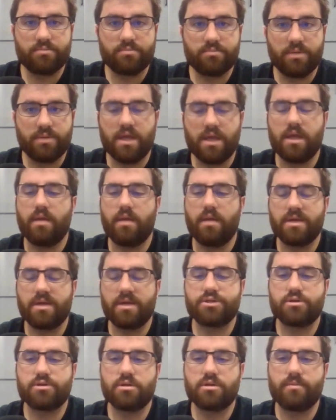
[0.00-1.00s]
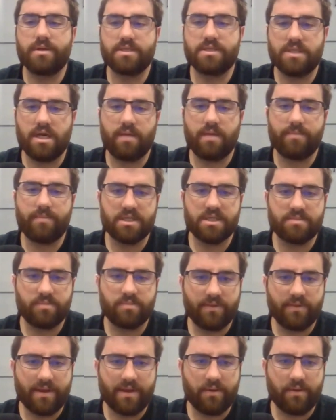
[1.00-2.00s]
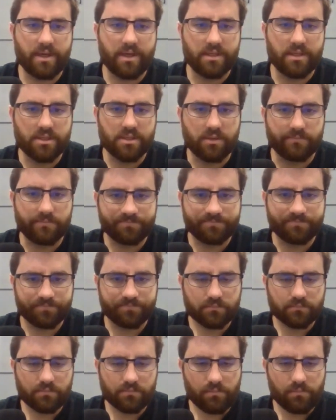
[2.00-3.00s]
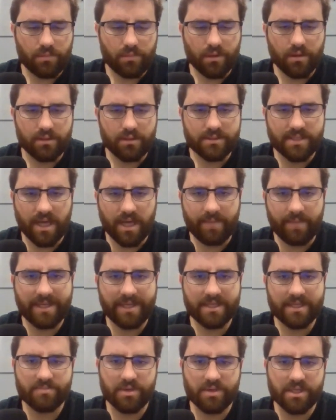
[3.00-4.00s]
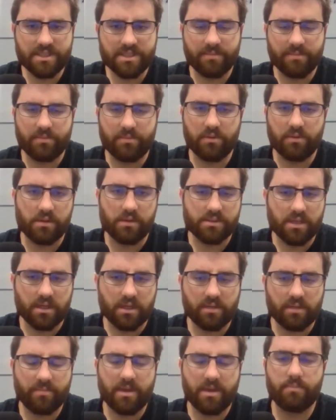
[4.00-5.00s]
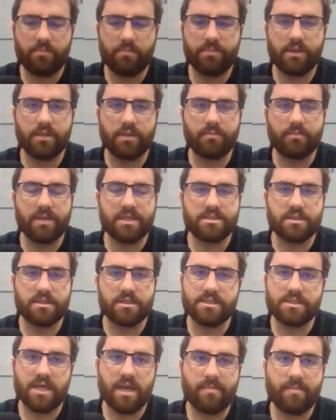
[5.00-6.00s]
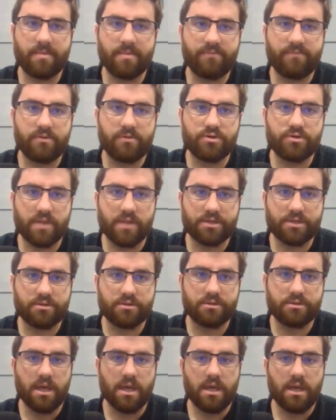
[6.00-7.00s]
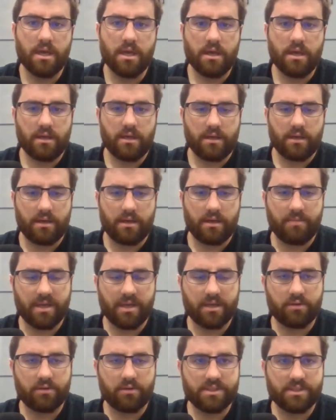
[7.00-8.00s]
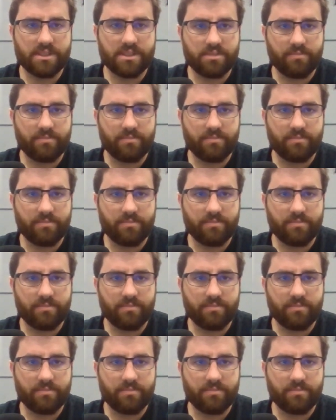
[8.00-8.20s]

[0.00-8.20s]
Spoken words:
But I make sure that my timing is built that way. So timing is pretty simple. I'll talk about billing based on time in future lectures. Medical decision